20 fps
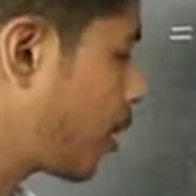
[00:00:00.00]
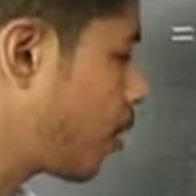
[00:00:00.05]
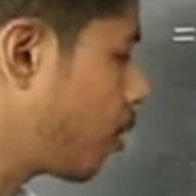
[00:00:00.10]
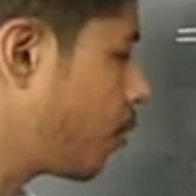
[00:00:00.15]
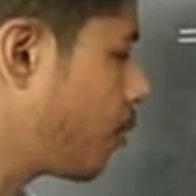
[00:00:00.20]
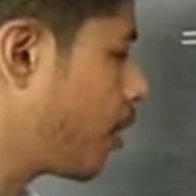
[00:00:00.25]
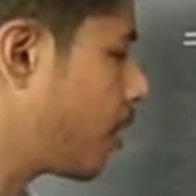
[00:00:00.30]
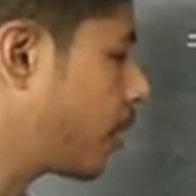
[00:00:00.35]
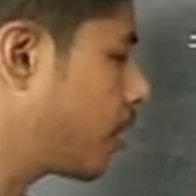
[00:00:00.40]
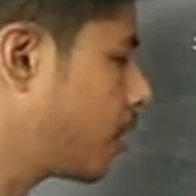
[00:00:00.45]

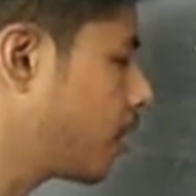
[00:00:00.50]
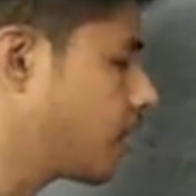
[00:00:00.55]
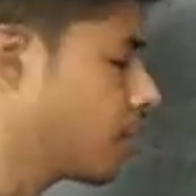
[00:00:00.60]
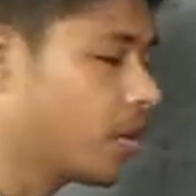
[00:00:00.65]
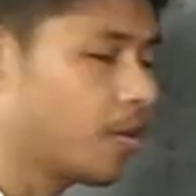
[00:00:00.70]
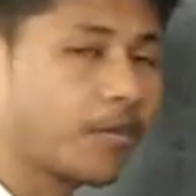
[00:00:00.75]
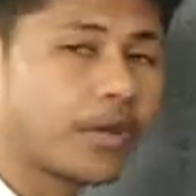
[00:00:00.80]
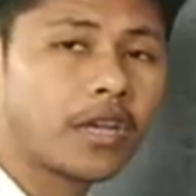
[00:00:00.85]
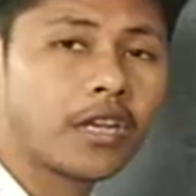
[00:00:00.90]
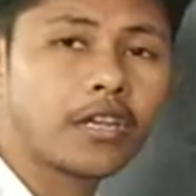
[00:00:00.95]
numerator and
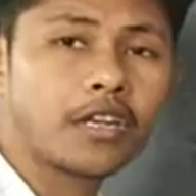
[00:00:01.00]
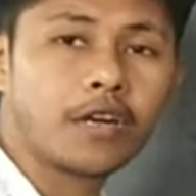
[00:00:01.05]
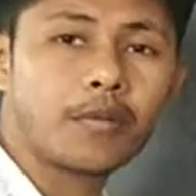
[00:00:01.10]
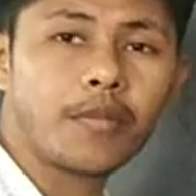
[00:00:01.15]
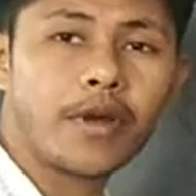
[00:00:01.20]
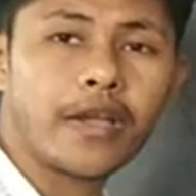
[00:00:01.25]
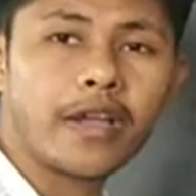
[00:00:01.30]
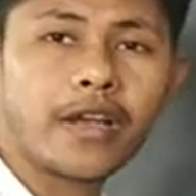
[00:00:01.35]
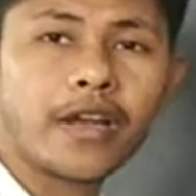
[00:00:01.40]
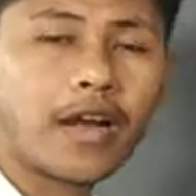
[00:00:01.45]
denominator
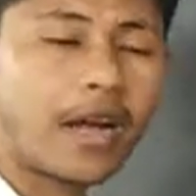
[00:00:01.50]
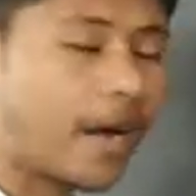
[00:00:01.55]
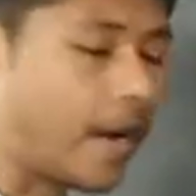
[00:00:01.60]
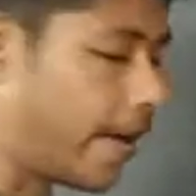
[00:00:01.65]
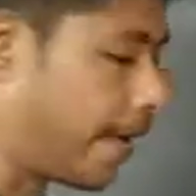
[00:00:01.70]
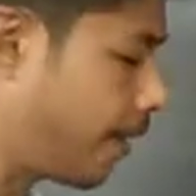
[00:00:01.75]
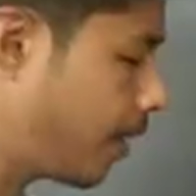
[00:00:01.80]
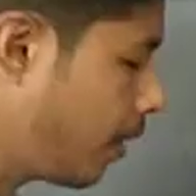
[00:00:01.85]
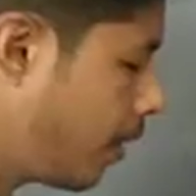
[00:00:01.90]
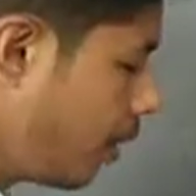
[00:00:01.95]
by
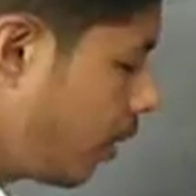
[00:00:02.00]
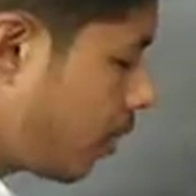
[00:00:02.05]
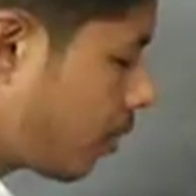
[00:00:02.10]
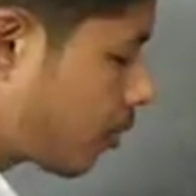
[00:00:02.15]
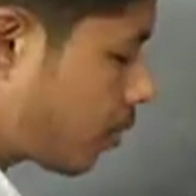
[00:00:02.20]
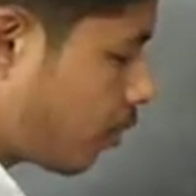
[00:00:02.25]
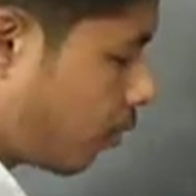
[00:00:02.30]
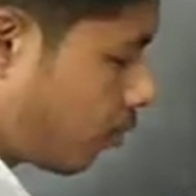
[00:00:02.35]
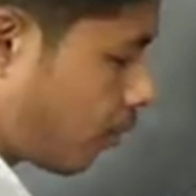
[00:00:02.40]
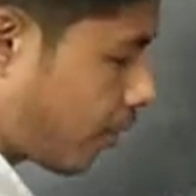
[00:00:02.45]
I.
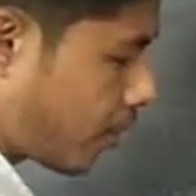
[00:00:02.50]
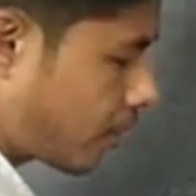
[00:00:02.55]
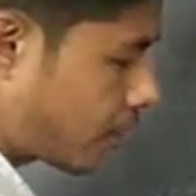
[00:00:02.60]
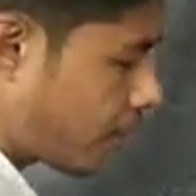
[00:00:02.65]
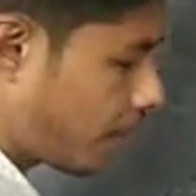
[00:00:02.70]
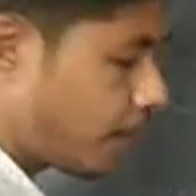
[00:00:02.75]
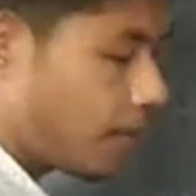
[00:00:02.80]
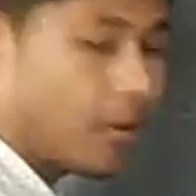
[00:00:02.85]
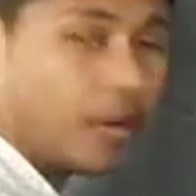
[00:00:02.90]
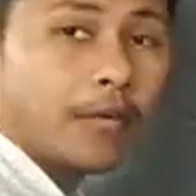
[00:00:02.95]
So what
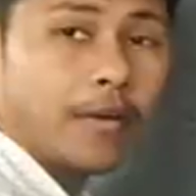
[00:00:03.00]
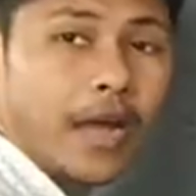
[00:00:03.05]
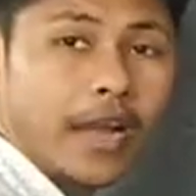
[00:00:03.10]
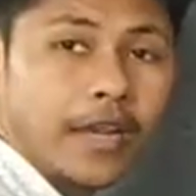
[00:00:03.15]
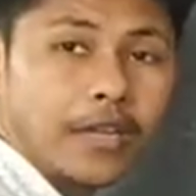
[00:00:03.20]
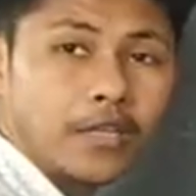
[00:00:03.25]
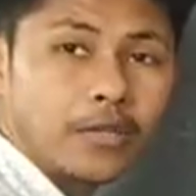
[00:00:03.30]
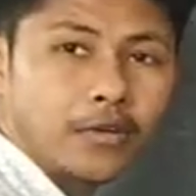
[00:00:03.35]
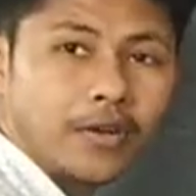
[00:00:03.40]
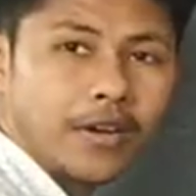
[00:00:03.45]
is the value of
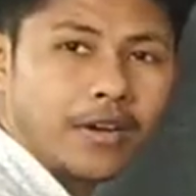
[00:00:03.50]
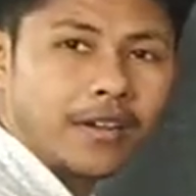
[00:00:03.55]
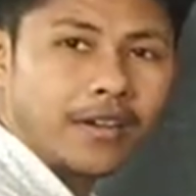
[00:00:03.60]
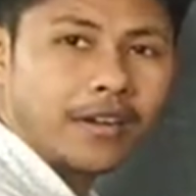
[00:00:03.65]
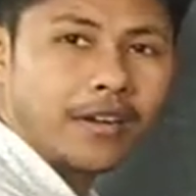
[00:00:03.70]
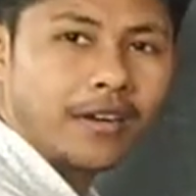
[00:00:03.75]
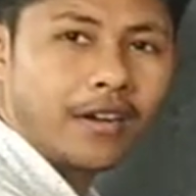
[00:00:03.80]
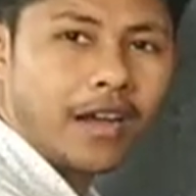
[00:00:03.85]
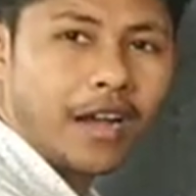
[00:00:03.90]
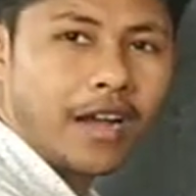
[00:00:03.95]
I square
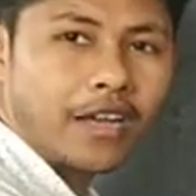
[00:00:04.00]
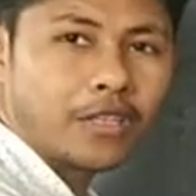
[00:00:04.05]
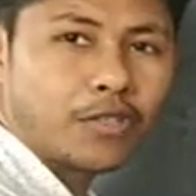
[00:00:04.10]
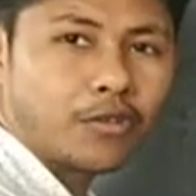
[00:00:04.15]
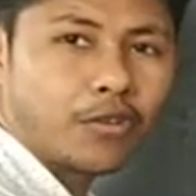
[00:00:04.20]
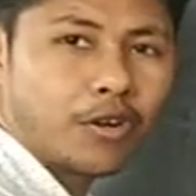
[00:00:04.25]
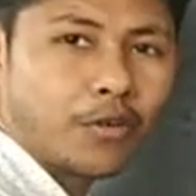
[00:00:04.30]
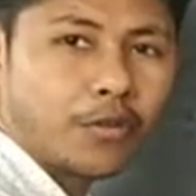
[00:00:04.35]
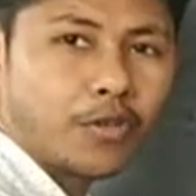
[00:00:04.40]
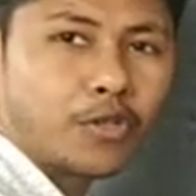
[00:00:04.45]
here? I
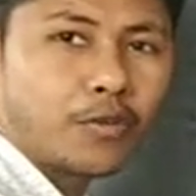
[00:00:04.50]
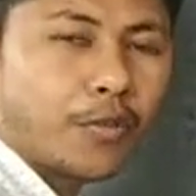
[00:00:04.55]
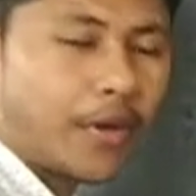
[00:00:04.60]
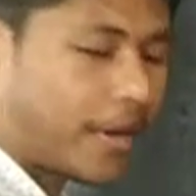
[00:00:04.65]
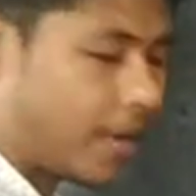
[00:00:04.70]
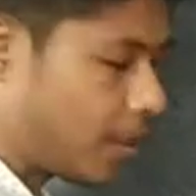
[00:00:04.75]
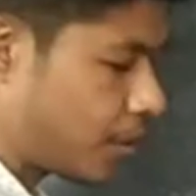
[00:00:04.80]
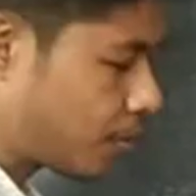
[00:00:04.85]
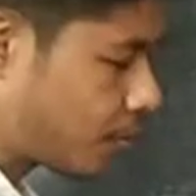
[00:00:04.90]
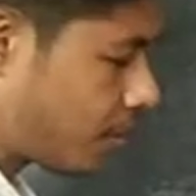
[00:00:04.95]
square means
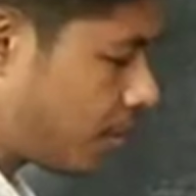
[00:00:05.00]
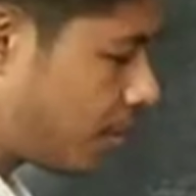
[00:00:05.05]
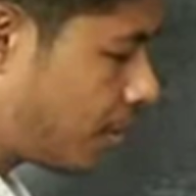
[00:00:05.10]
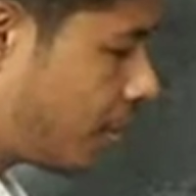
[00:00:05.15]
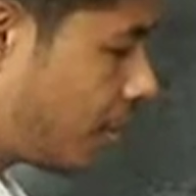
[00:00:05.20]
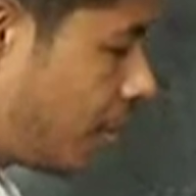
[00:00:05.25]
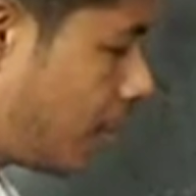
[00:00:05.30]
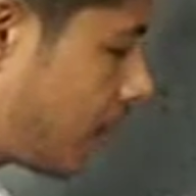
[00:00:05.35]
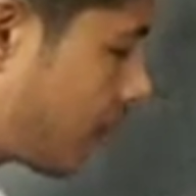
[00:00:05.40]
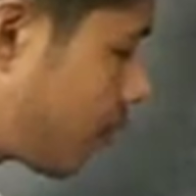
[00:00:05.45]
minus
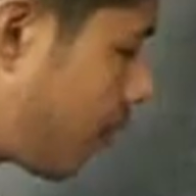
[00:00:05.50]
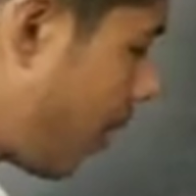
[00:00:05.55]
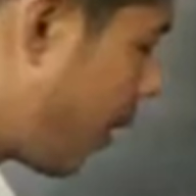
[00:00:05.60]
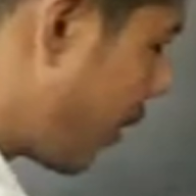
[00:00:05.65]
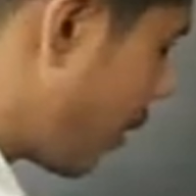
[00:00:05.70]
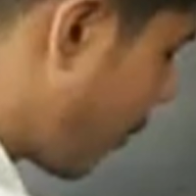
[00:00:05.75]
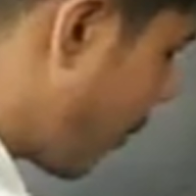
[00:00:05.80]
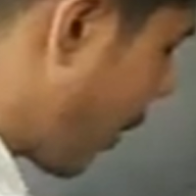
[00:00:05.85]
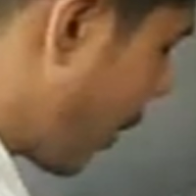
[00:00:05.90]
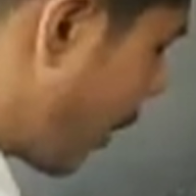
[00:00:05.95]
1. So
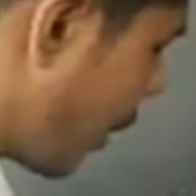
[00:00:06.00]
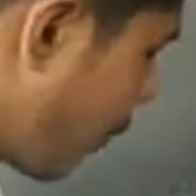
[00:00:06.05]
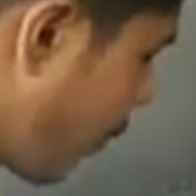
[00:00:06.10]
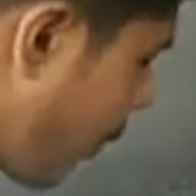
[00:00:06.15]
ultimately